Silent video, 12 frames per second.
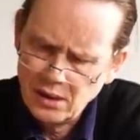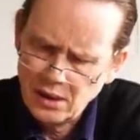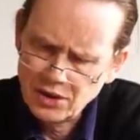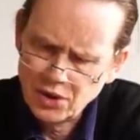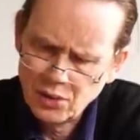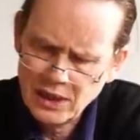
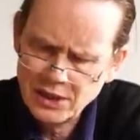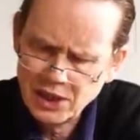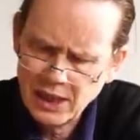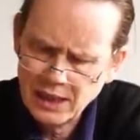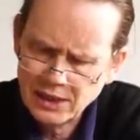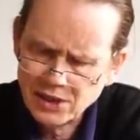A
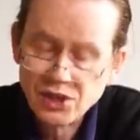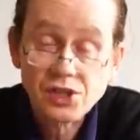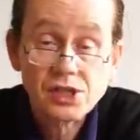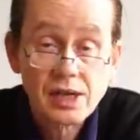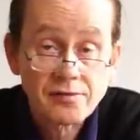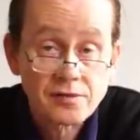28 to
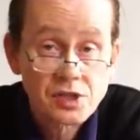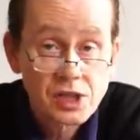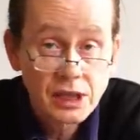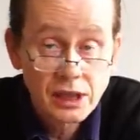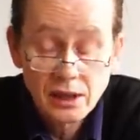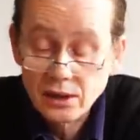
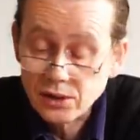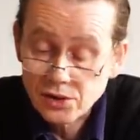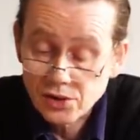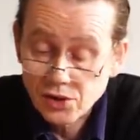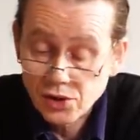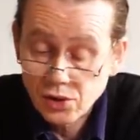70
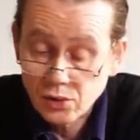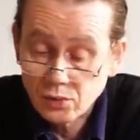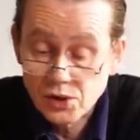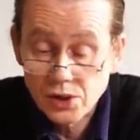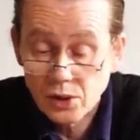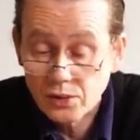
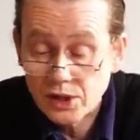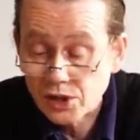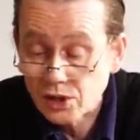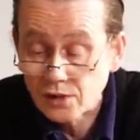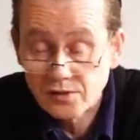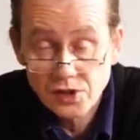zoom. So this
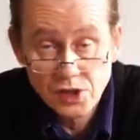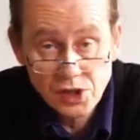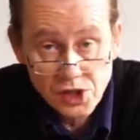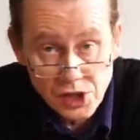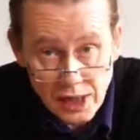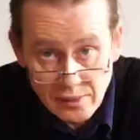covers the
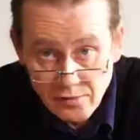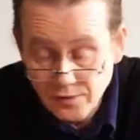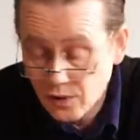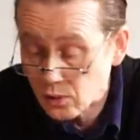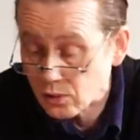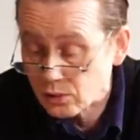same
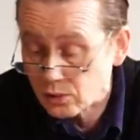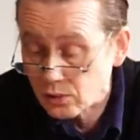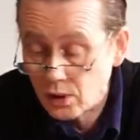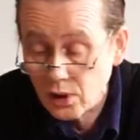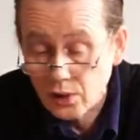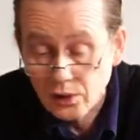focal
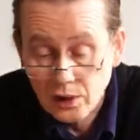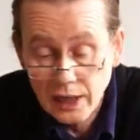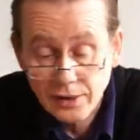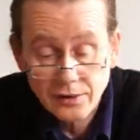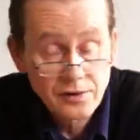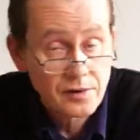
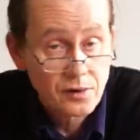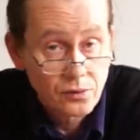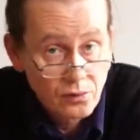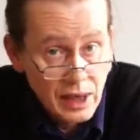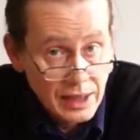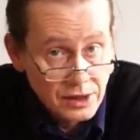length
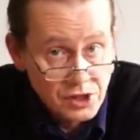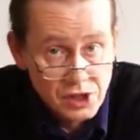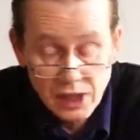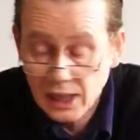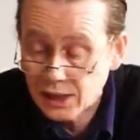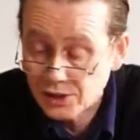
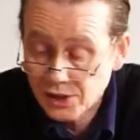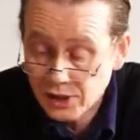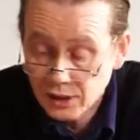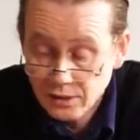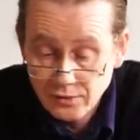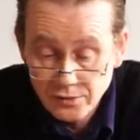range as
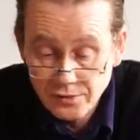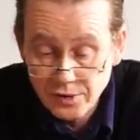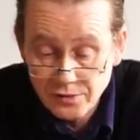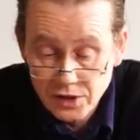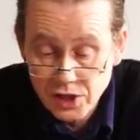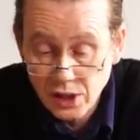the
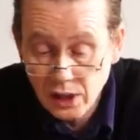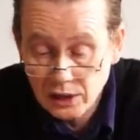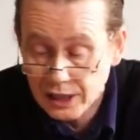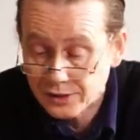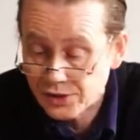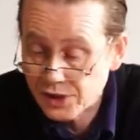Vivitar
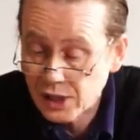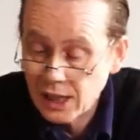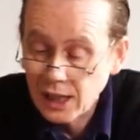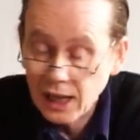lens.